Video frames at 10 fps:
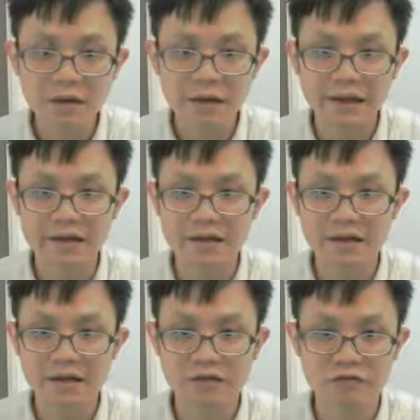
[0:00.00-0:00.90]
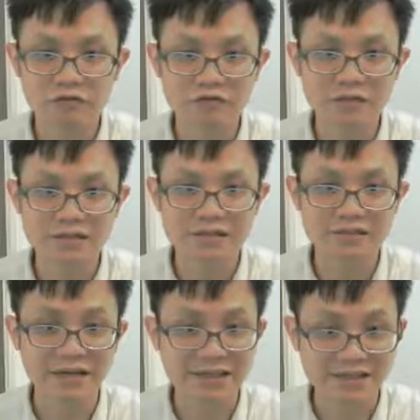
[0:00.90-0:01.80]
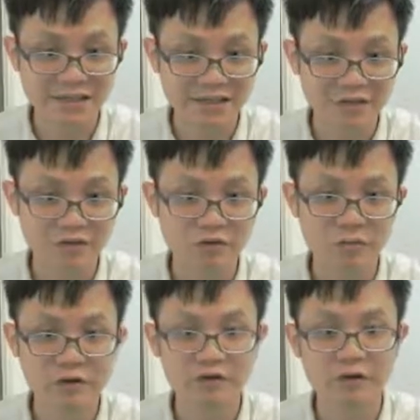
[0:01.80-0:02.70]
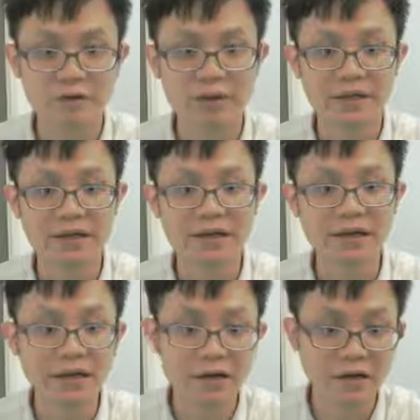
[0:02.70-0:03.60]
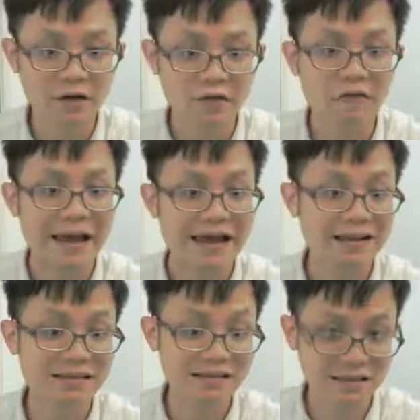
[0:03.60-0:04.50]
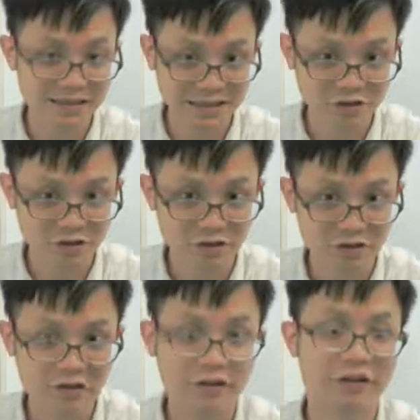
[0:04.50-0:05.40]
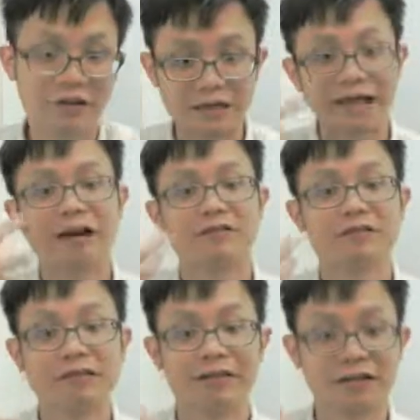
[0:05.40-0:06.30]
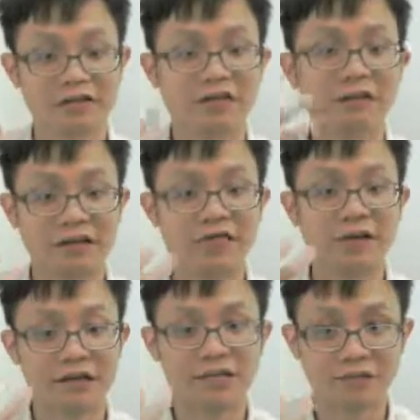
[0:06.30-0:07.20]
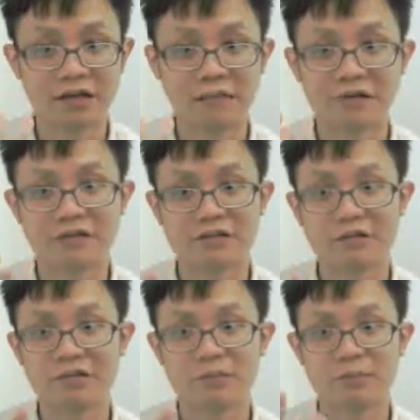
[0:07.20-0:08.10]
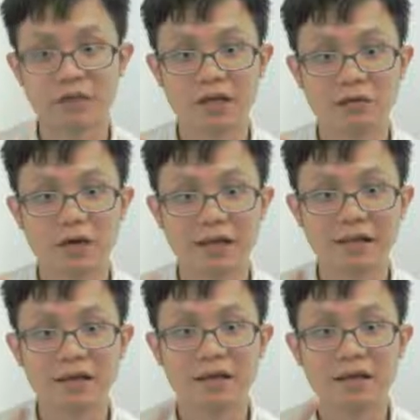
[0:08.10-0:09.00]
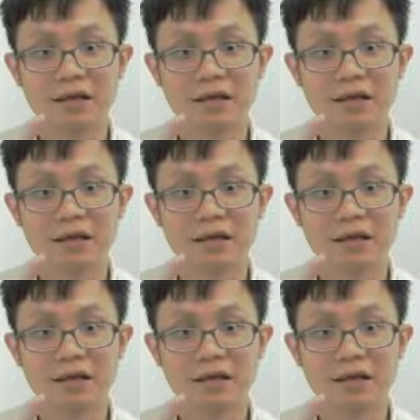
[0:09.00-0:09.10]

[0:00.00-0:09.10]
And towards the right side, the group will be the valence electron, correct or not? The outer electron that we are talking about. That's why we put here 1,